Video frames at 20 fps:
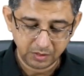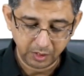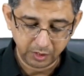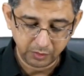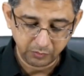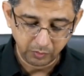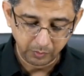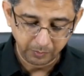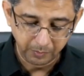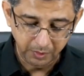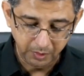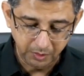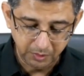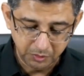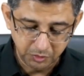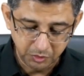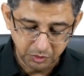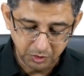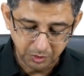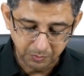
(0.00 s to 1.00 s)
That would be
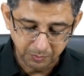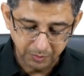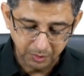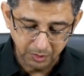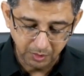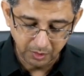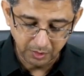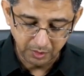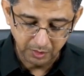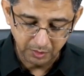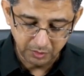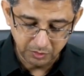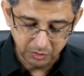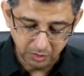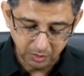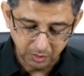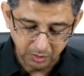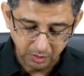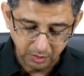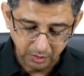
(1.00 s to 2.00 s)
GPI,
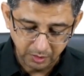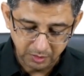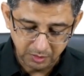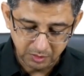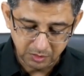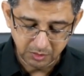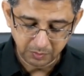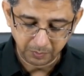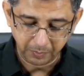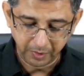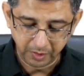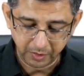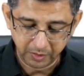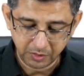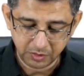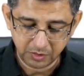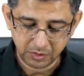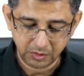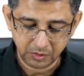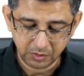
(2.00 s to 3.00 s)
generalized
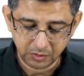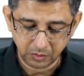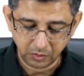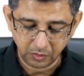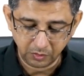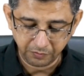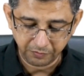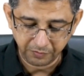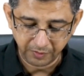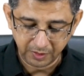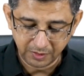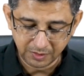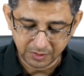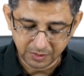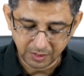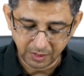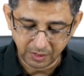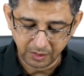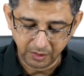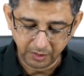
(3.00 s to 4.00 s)
paresis of
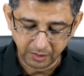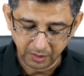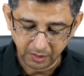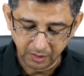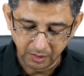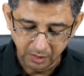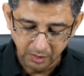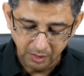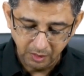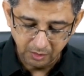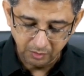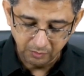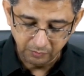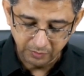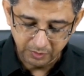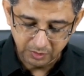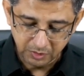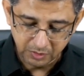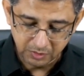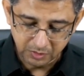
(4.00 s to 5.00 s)
insanity,
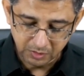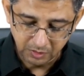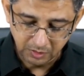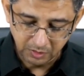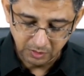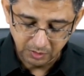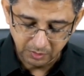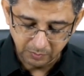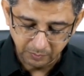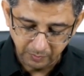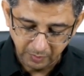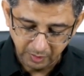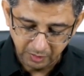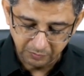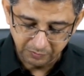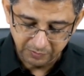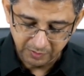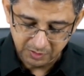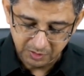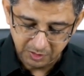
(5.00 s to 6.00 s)
which is a
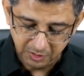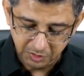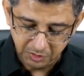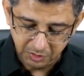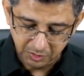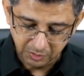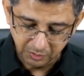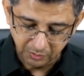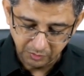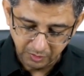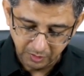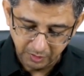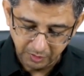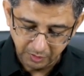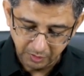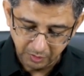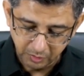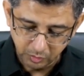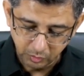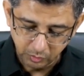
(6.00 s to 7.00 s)
manifestation
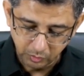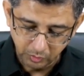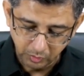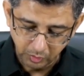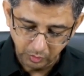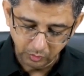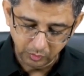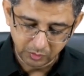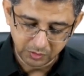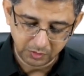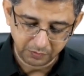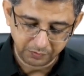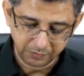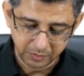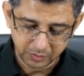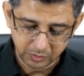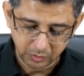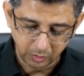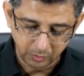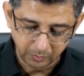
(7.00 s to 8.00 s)
related to
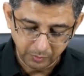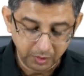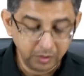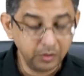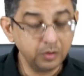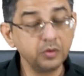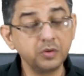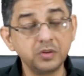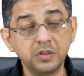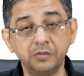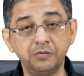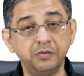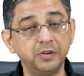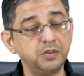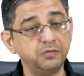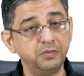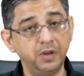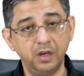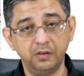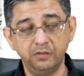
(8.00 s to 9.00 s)
neurosyphilis. Normally,
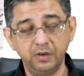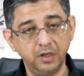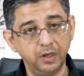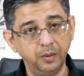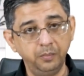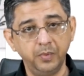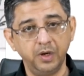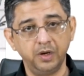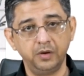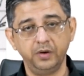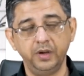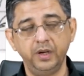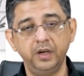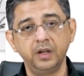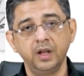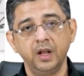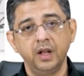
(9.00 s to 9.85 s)
neurosyphilis, we have a gamma, right?